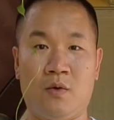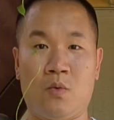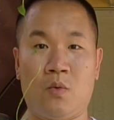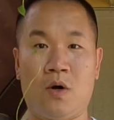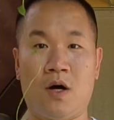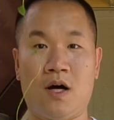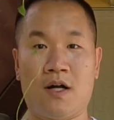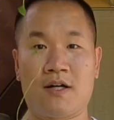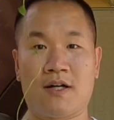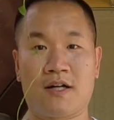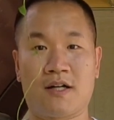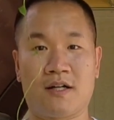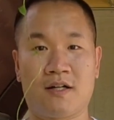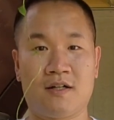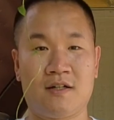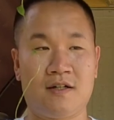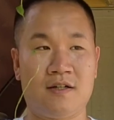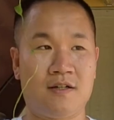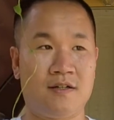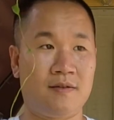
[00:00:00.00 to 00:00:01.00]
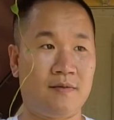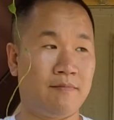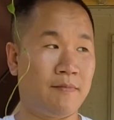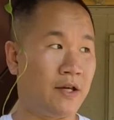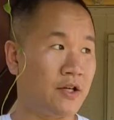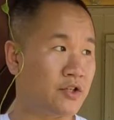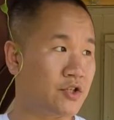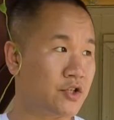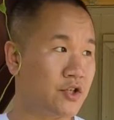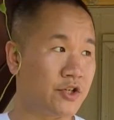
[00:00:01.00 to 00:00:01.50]
water.
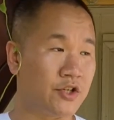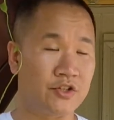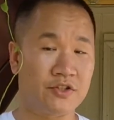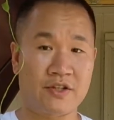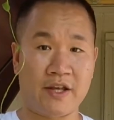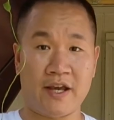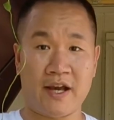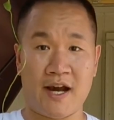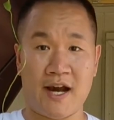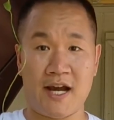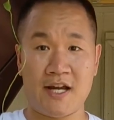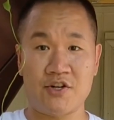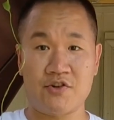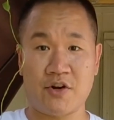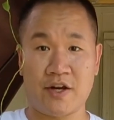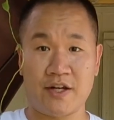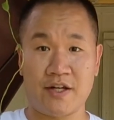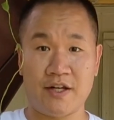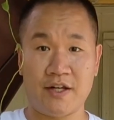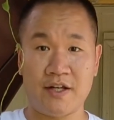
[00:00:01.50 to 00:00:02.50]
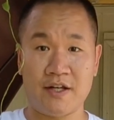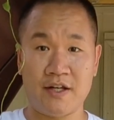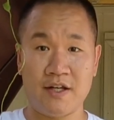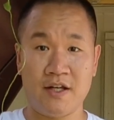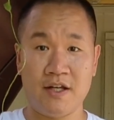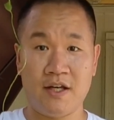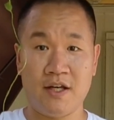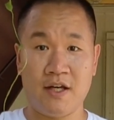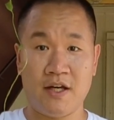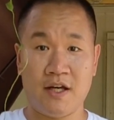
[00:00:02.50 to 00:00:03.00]
Make sure you stay hydrated.
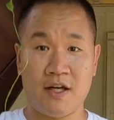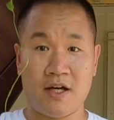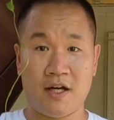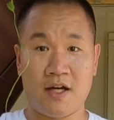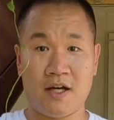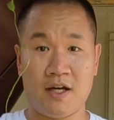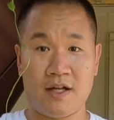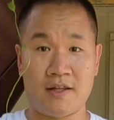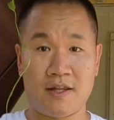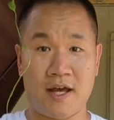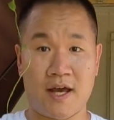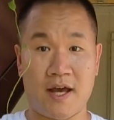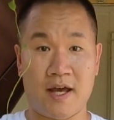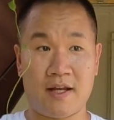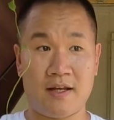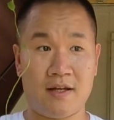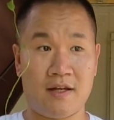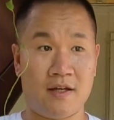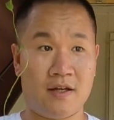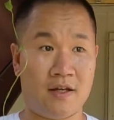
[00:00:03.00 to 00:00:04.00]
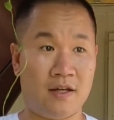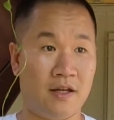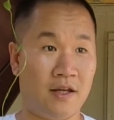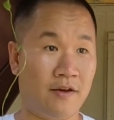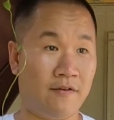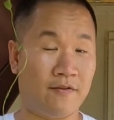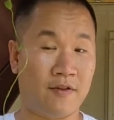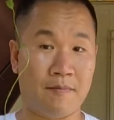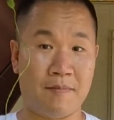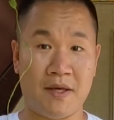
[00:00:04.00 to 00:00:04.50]
that
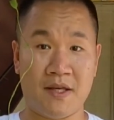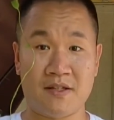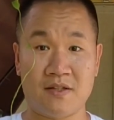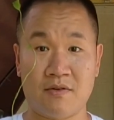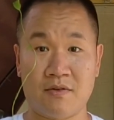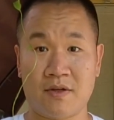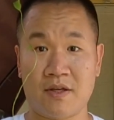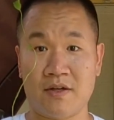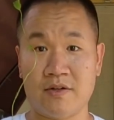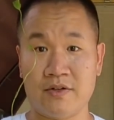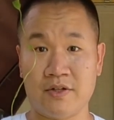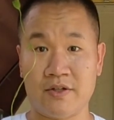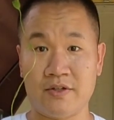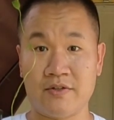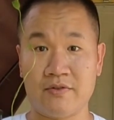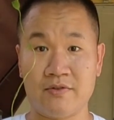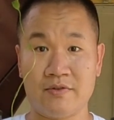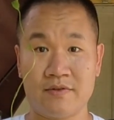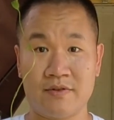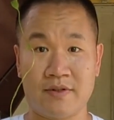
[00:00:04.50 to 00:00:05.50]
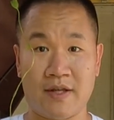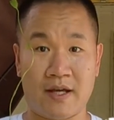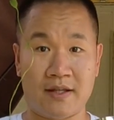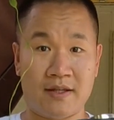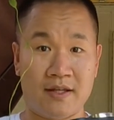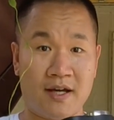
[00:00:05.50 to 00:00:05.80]
if the bees don't kill you, that